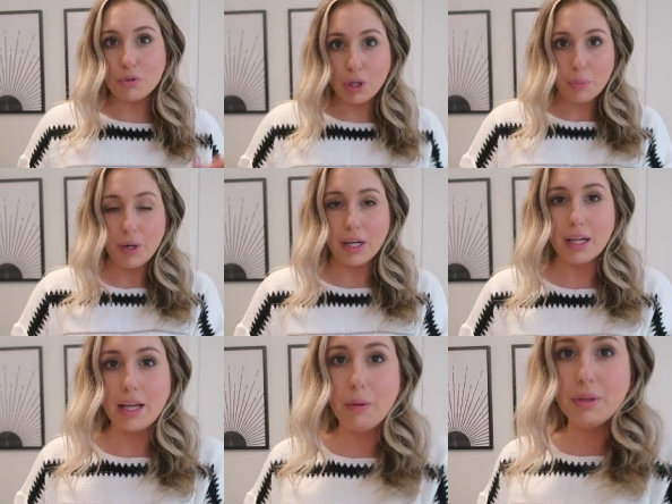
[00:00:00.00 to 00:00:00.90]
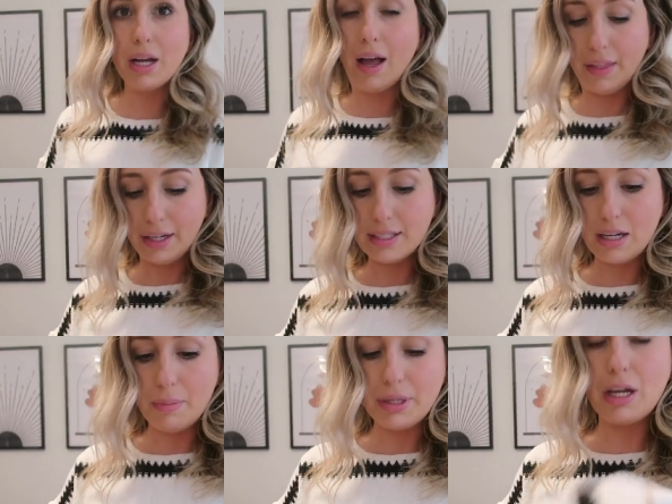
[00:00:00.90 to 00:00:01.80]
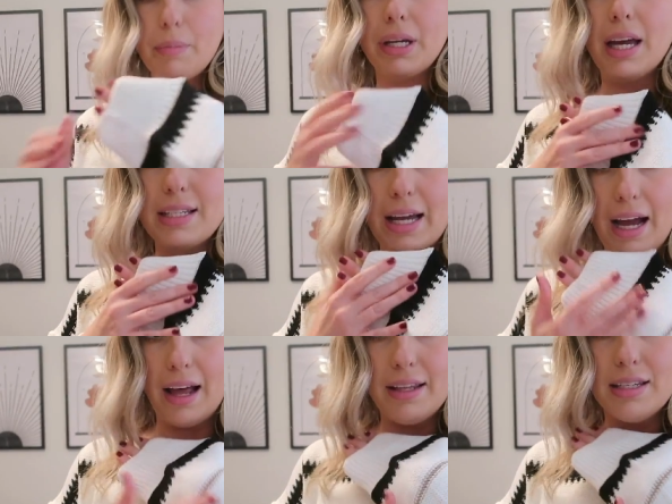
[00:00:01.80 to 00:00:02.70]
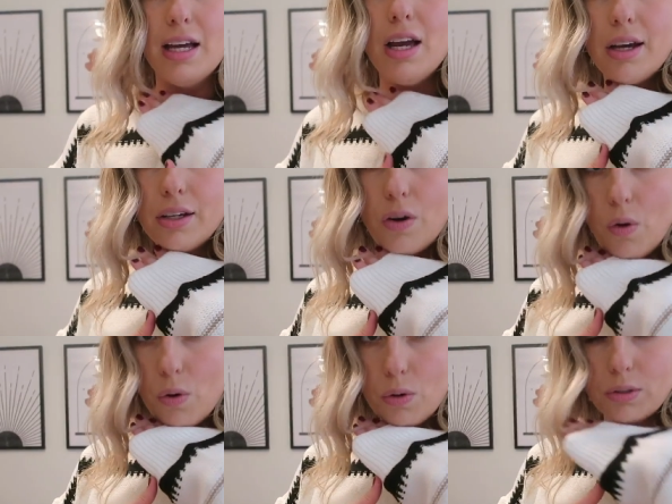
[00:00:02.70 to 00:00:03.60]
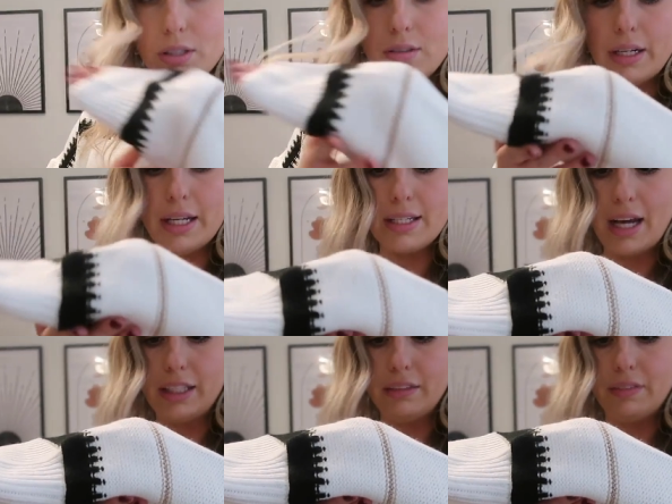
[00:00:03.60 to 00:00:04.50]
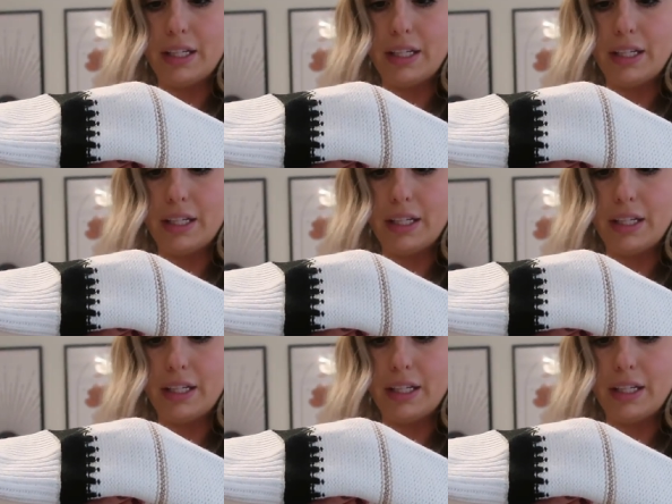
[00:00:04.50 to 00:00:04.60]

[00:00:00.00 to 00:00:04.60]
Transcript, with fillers: really pretty again with the holidays coming up because it has gold and it's kind of